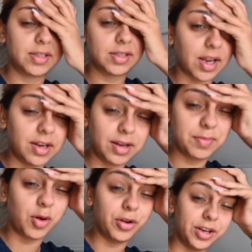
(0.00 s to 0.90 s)
it's Sunday
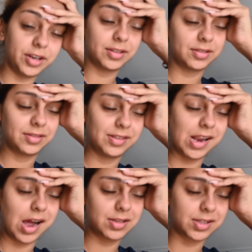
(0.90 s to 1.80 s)
morning,
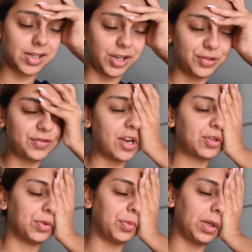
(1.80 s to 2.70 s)
last day of
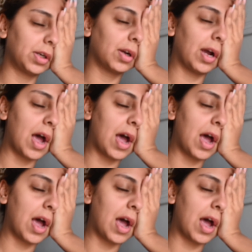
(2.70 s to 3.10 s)
Fashion Week.